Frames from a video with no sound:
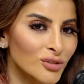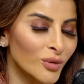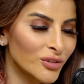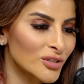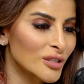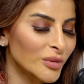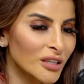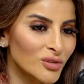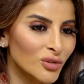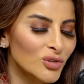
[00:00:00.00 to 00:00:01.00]
2 other
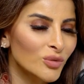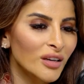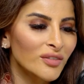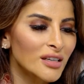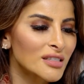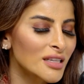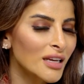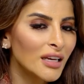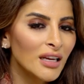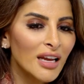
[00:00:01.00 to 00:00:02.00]
siblings, so there's 3 of us.
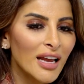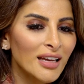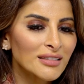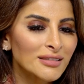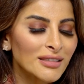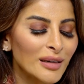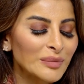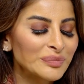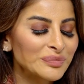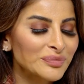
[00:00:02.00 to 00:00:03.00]

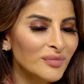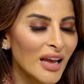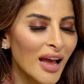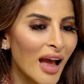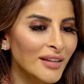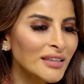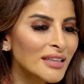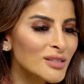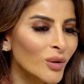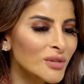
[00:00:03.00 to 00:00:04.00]
And I think
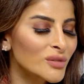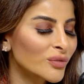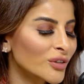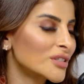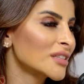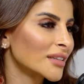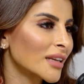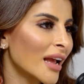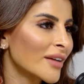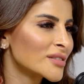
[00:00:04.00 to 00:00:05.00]
that's always the first thing, that
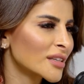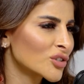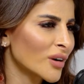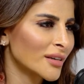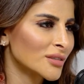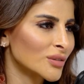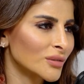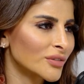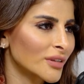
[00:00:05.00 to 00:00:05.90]
I have such gratitude for